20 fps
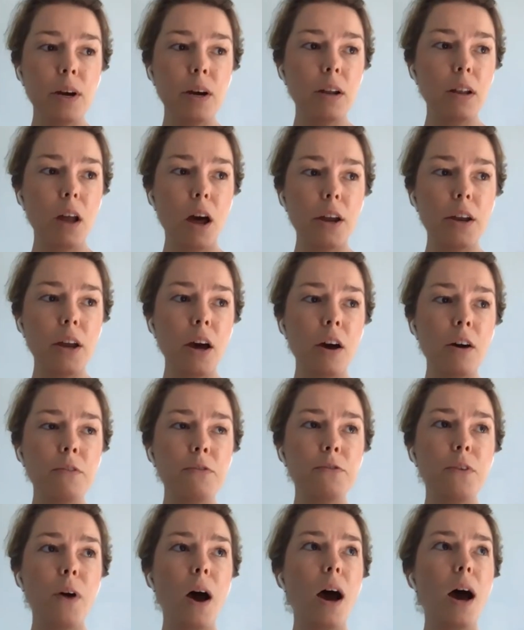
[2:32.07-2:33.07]
a lot
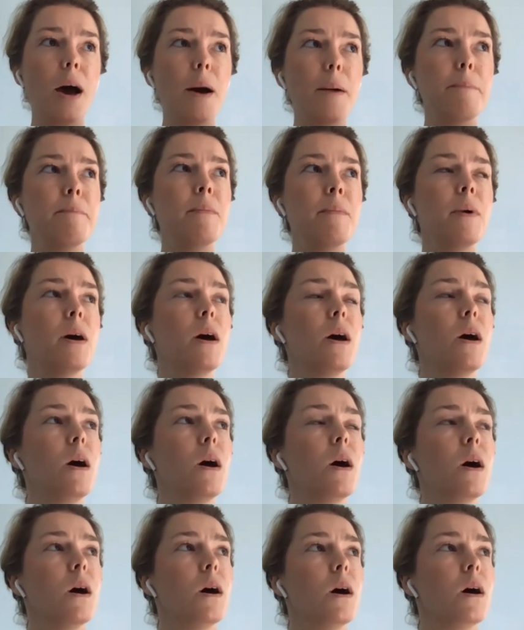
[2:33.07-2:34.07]
of um
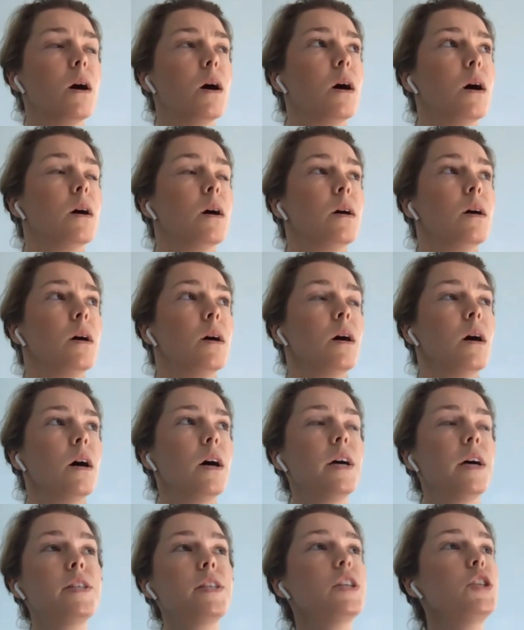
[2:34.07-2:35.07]

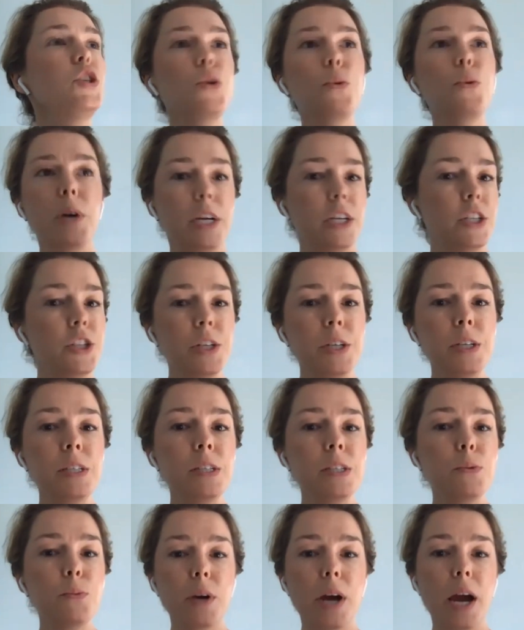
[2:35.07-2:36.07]

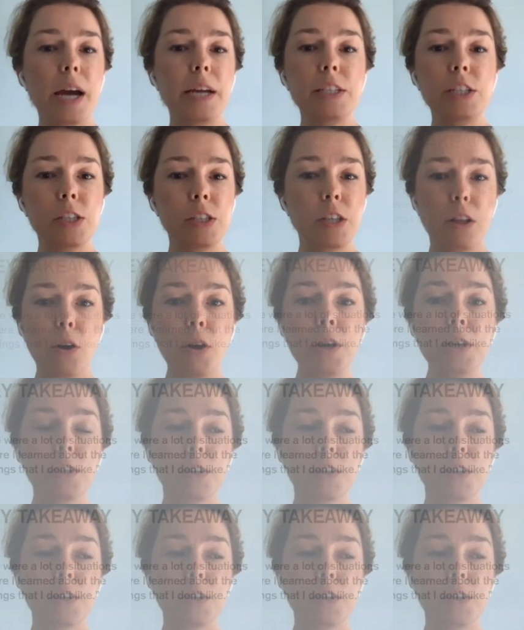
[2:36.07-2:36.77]
situations where I just learned,